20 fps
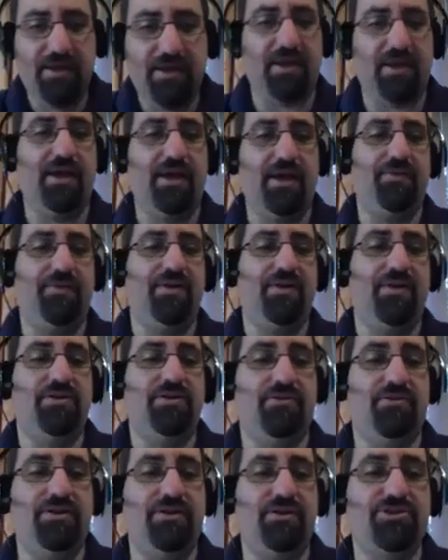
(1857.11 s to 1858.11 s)
and then
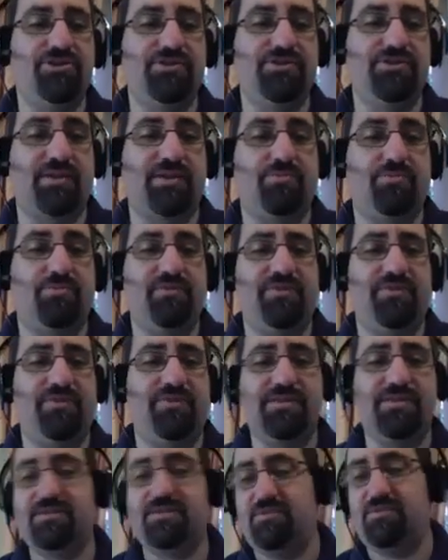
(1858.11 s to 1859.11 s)
your initials at the
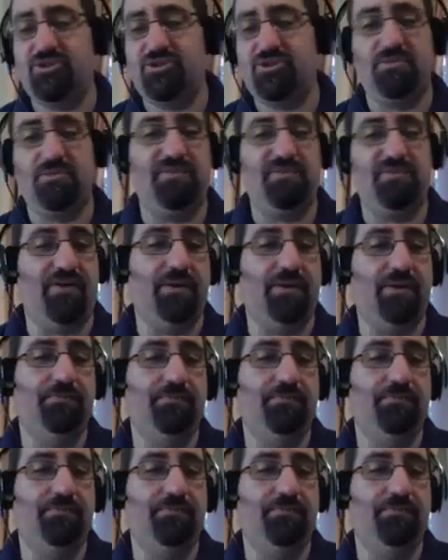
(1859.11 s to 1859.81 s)
preface, you should be fine.